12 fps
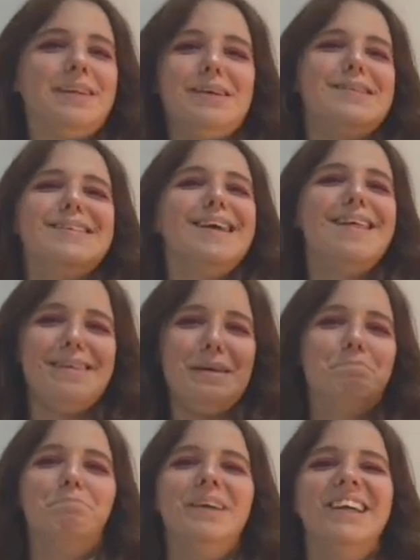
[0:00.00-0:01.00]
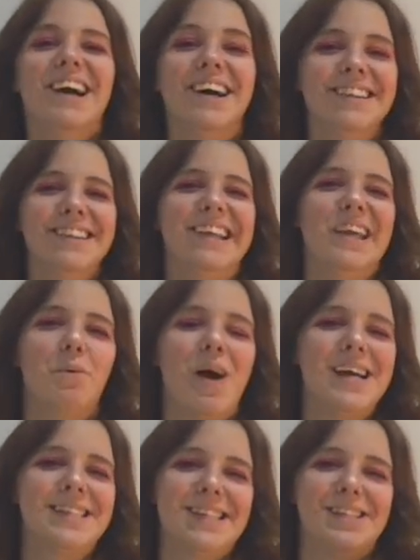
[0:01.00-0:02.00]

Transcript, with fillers: There's nothing beyond the US.